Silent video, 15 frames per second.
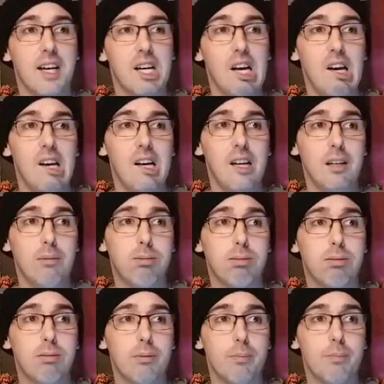Uh,
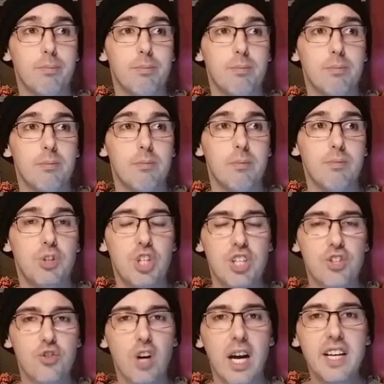she's
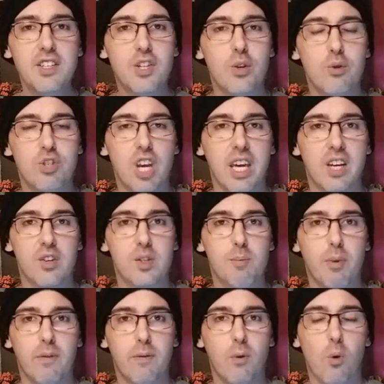tried two channels
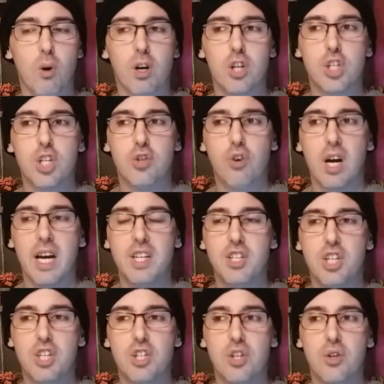before. She tried to
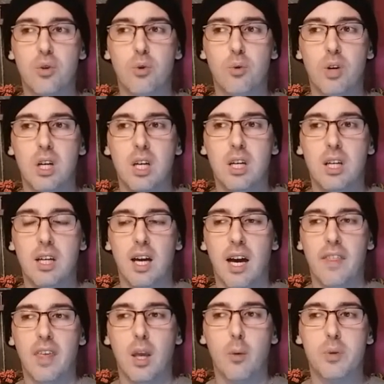do, I
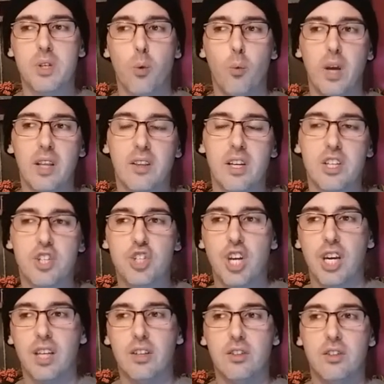think it was a weight loss
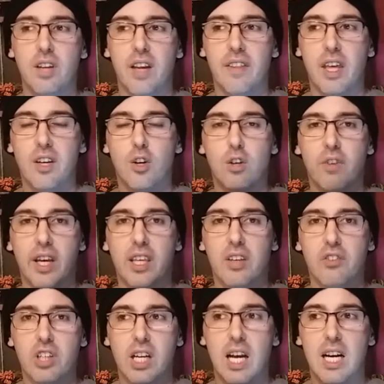channel, and then her
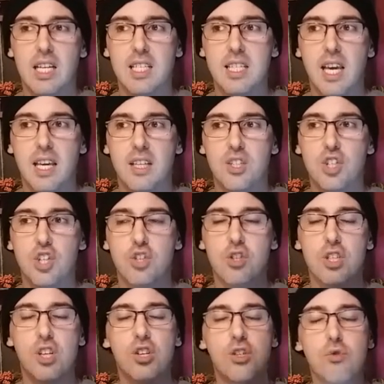regular content. She just,
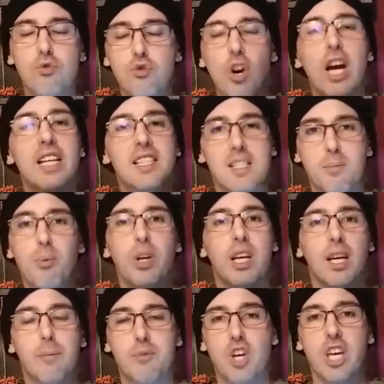she just tried splitting
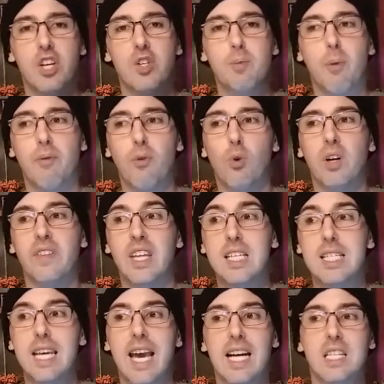up channels before and then
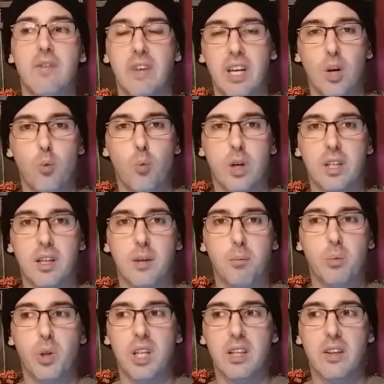deactivated one
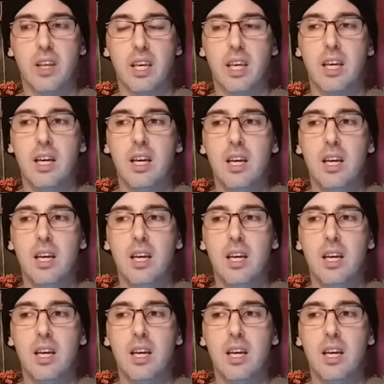completely.